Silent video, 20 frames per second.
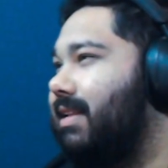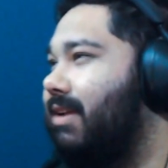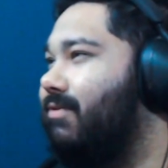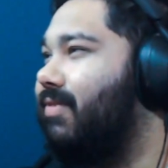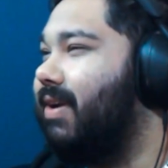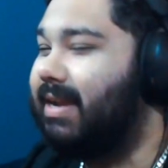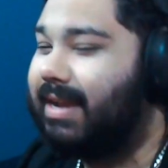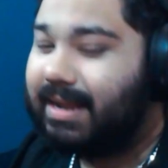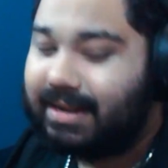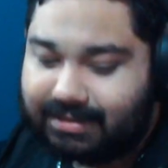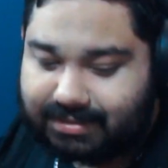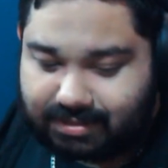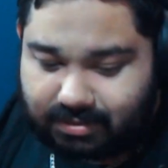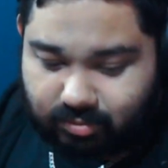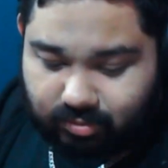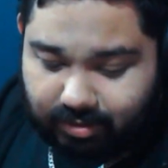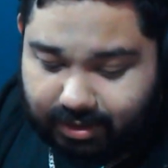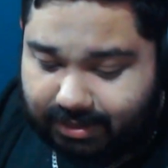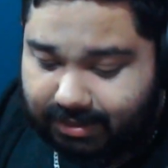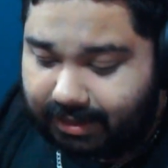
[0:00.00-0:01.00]

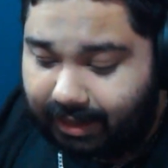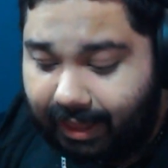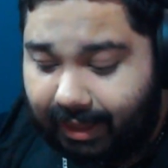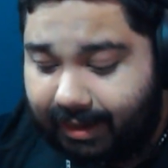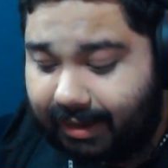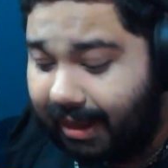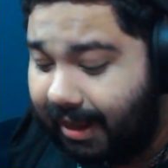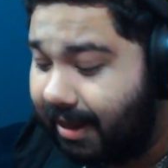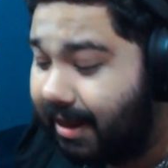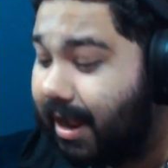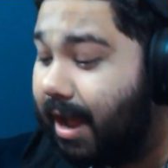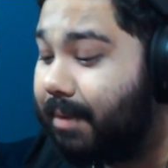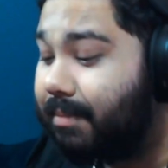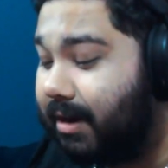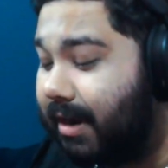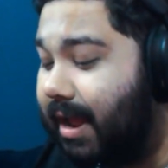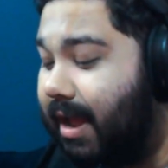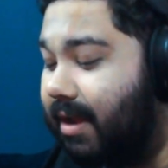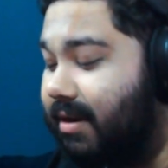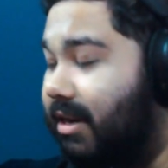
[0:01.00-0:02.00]
3, like, I'm
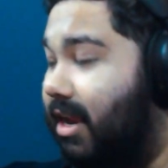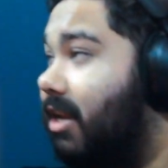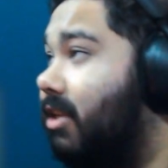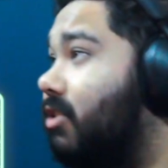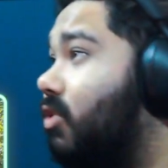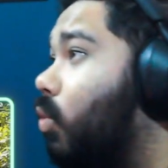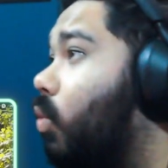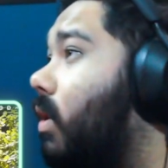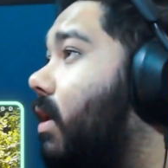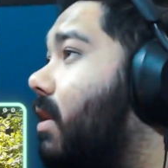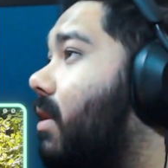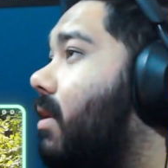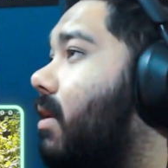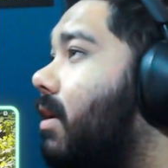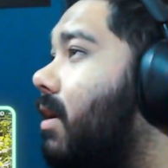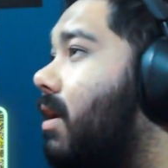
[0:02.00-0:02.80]
account that as a win.